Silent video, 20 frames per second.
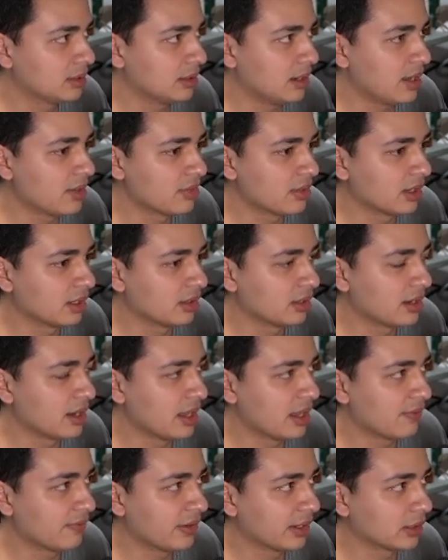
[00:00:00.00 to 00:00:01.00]
And then
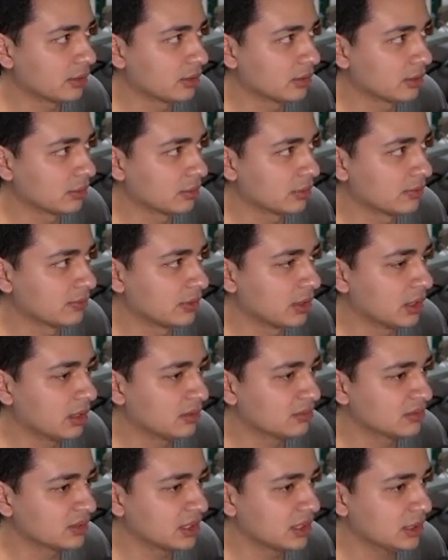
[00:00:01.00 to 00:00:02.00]
if I go to
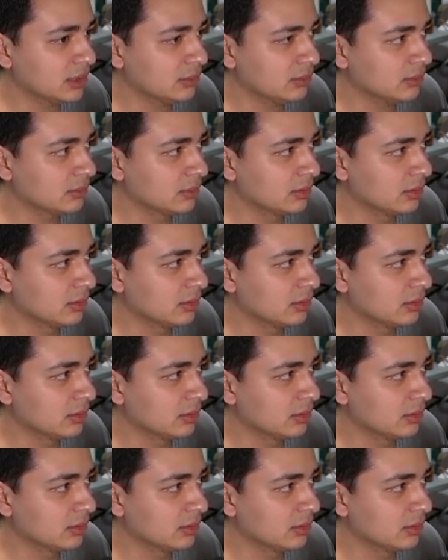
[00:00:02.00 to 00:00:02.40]
revolve now,